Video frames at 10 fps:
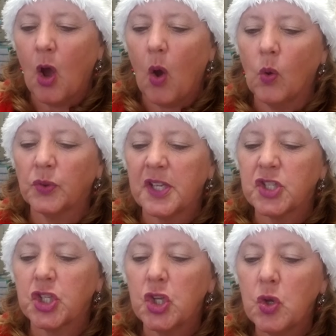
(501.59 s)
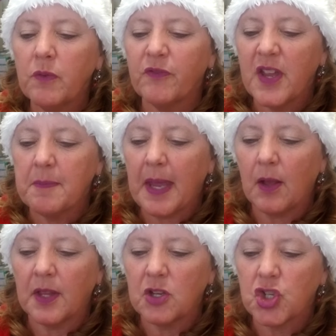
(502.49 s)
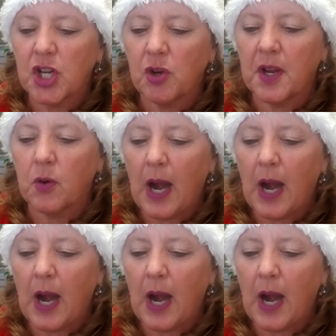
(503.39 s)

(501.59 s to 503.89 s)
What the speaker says: only 2 female engineering